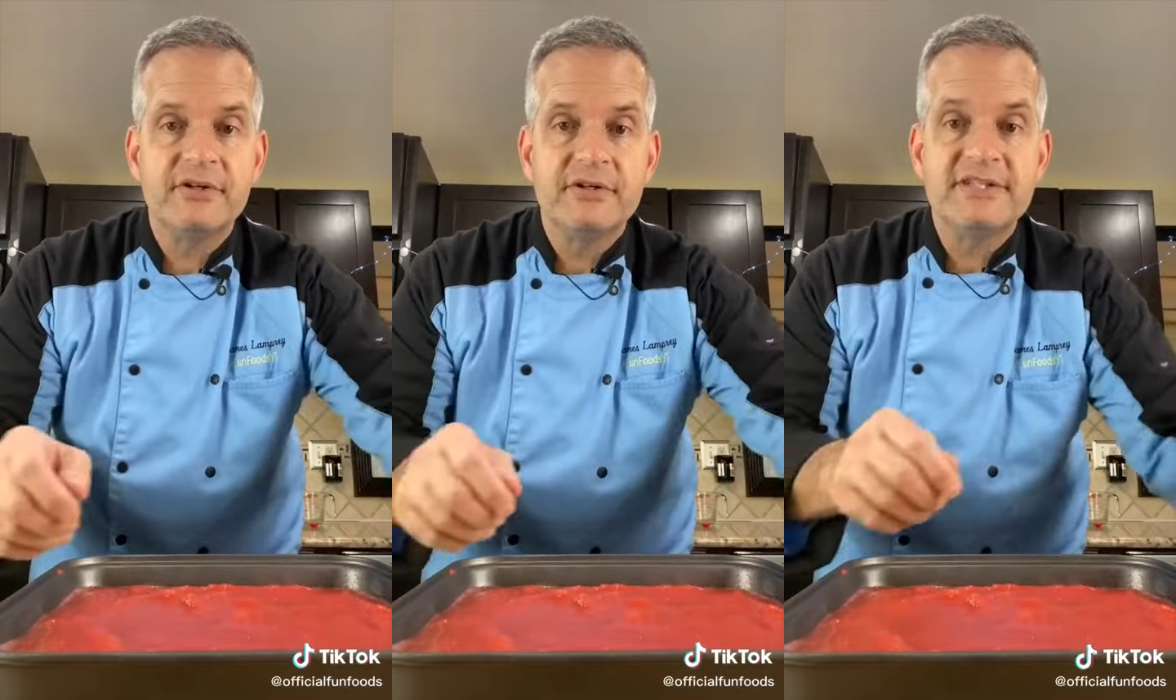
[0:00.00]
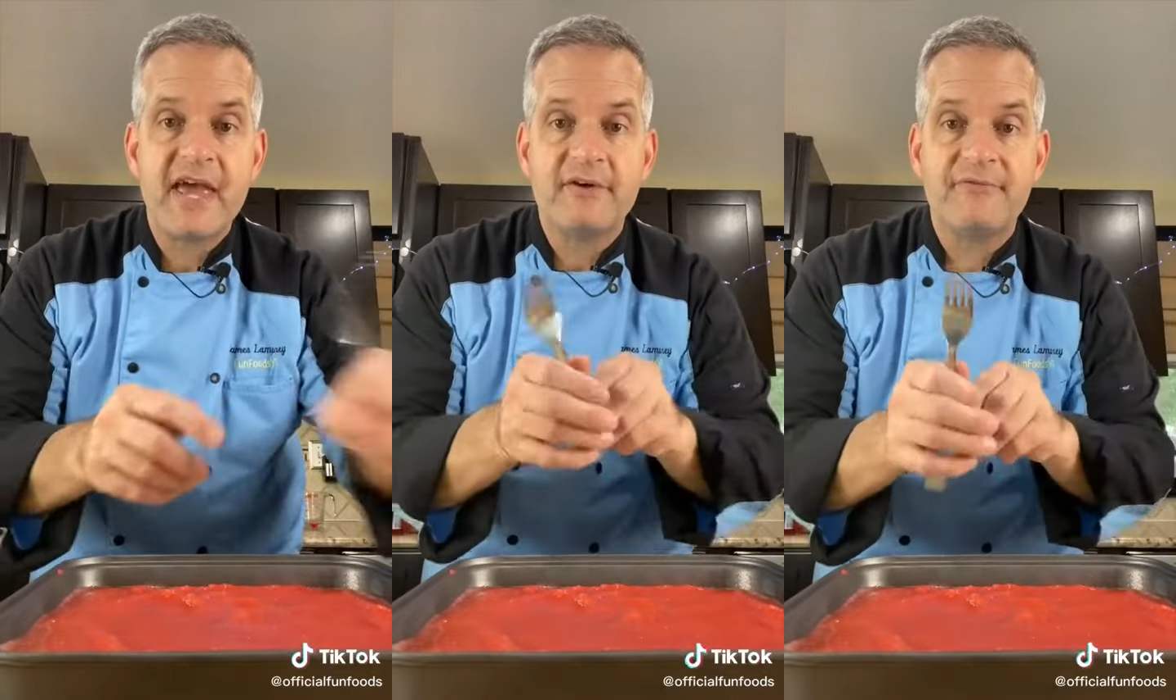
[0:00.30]

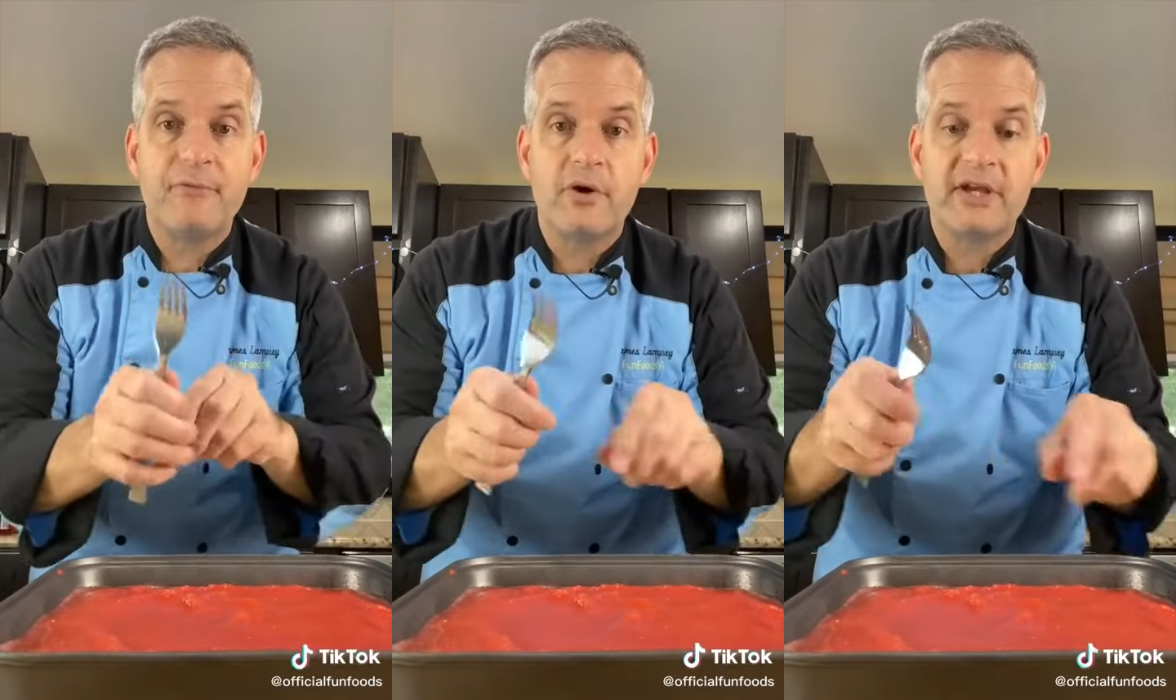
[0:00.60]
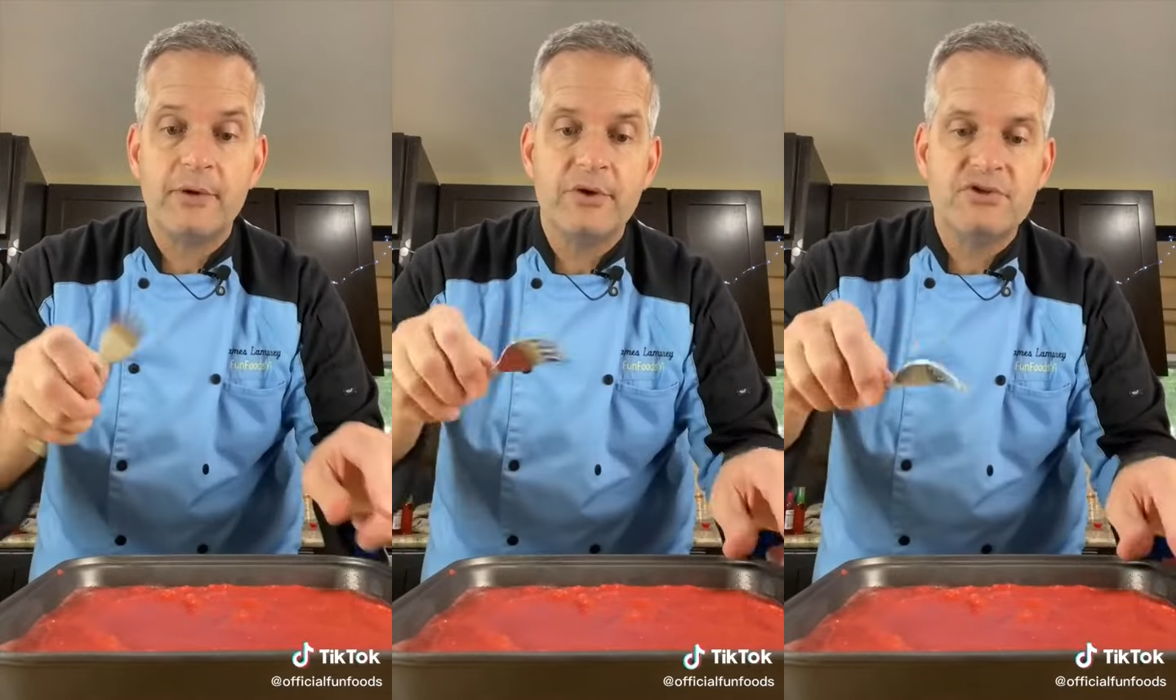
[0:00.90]
take a
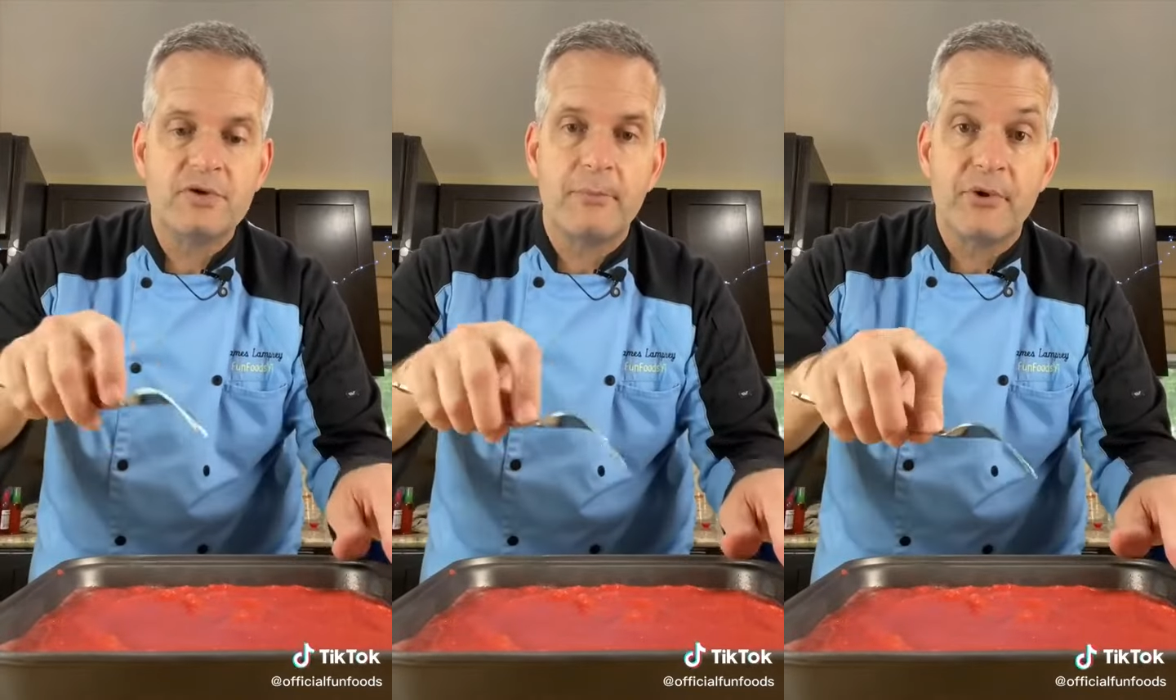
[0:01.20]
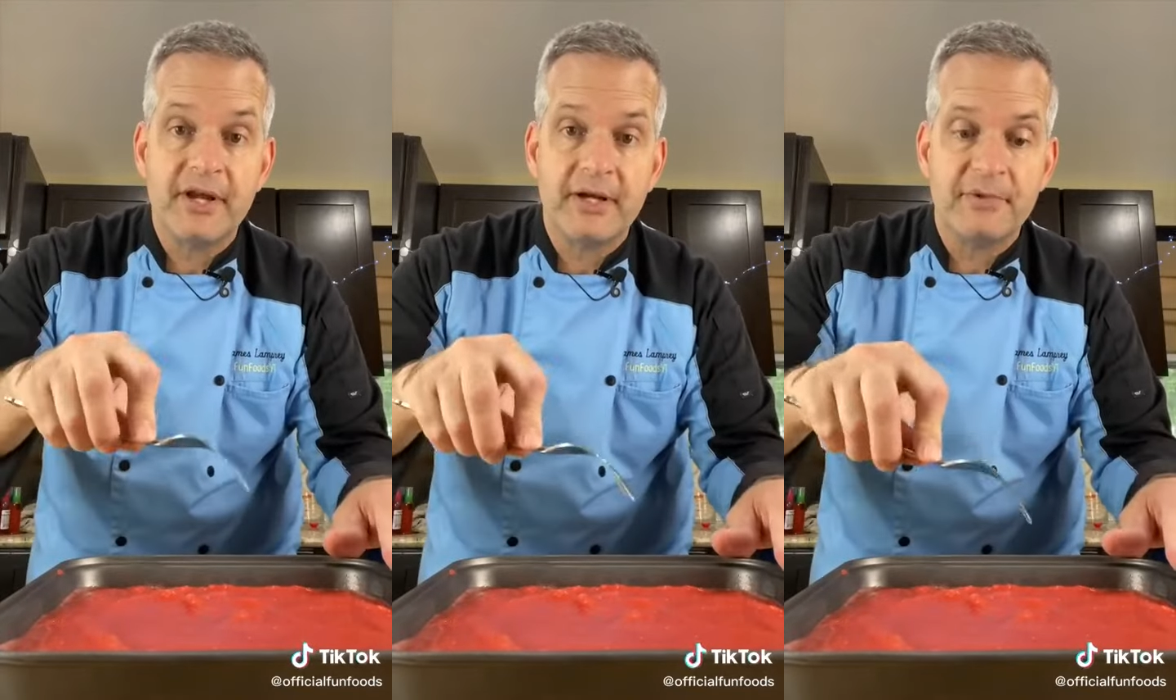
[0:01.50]
fork, and we just want to
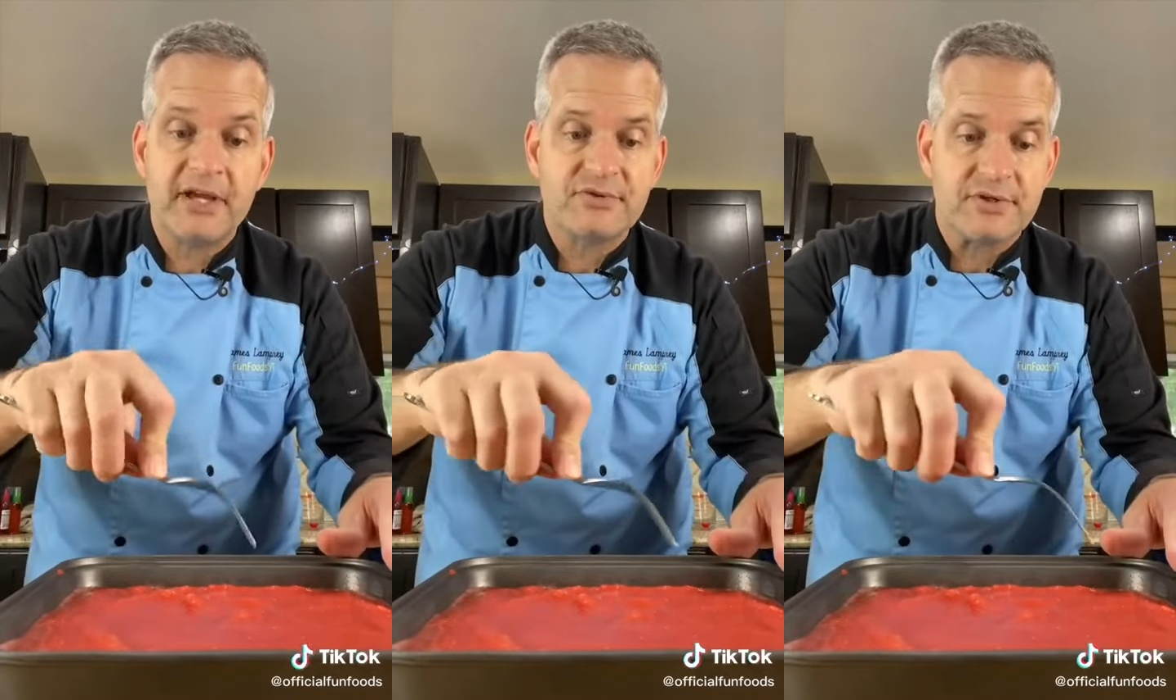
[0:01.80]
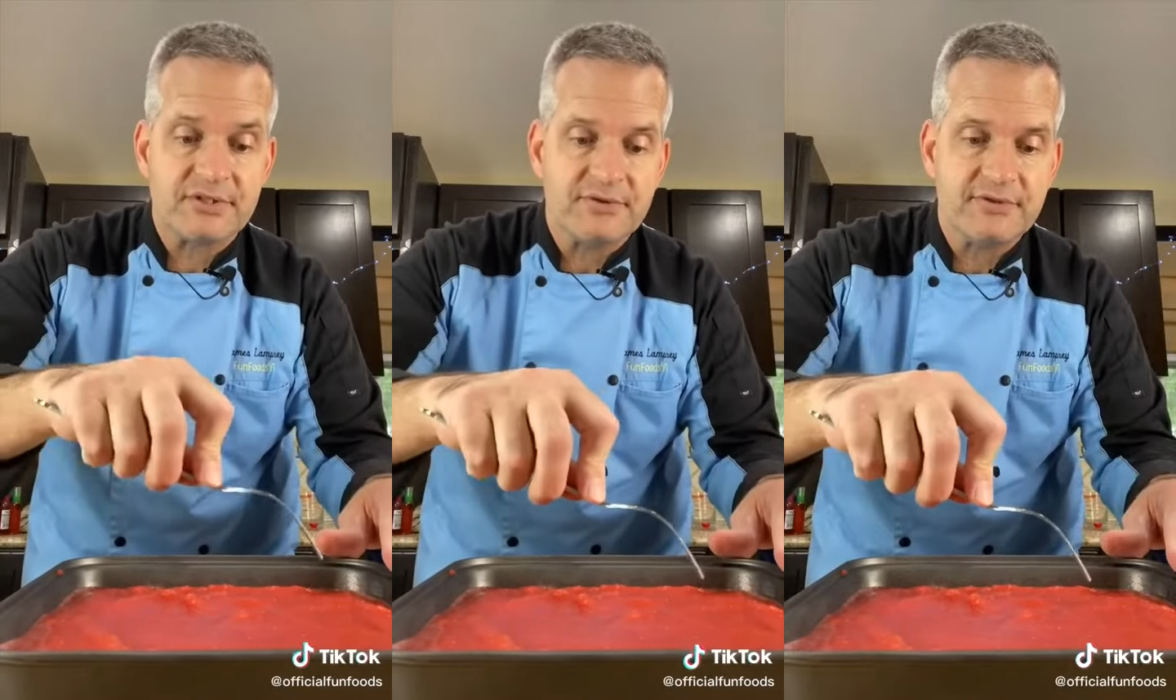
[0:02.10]
break up the ice
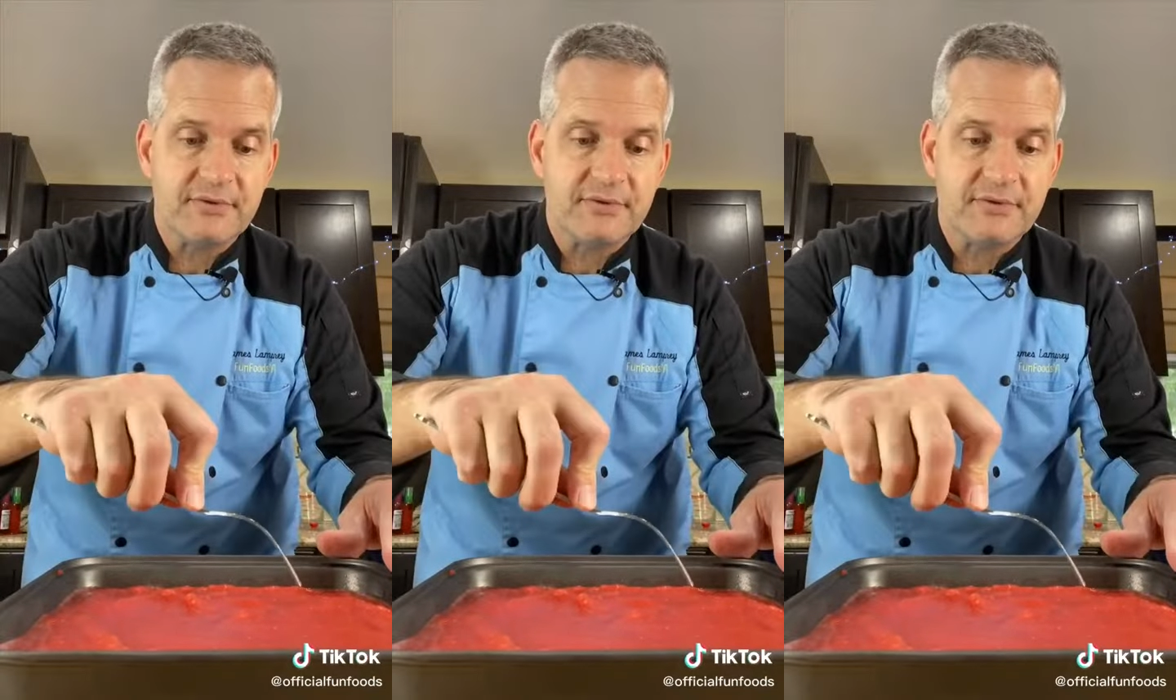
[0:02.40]
crystals.